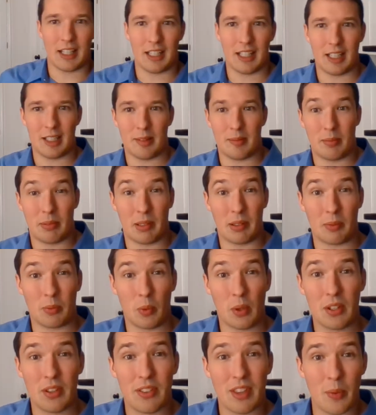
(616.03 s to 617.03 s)

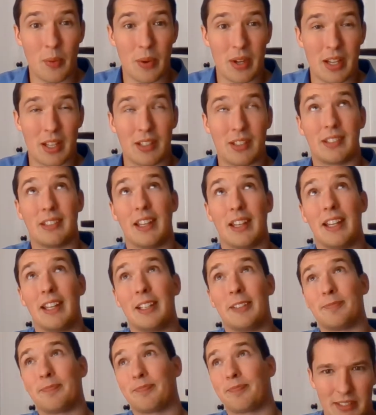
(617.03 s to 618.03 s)
But one thing we can
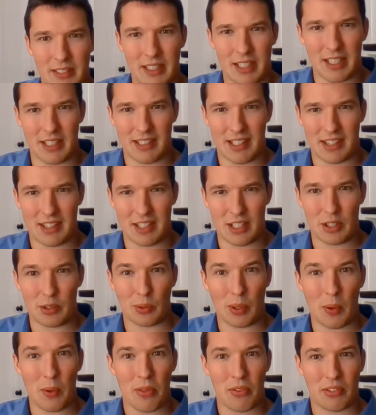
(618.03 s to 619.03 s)
say is that the
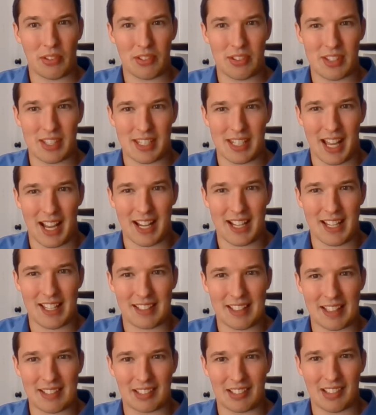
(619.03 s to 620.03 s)
growth since the
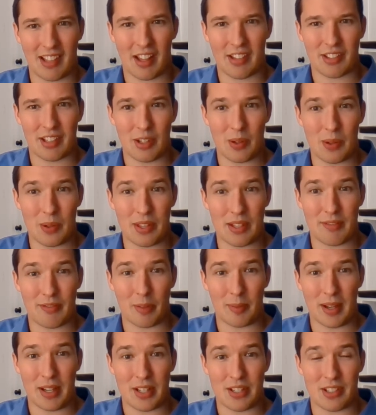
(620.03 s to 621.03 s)
90s has a lot to do with
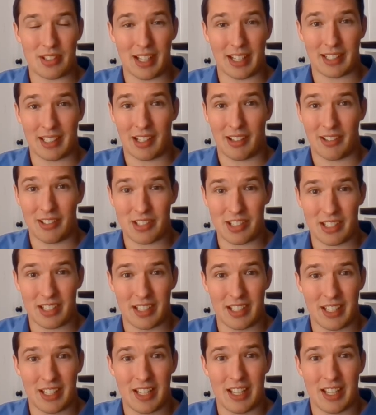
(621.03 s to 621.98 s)
information technology.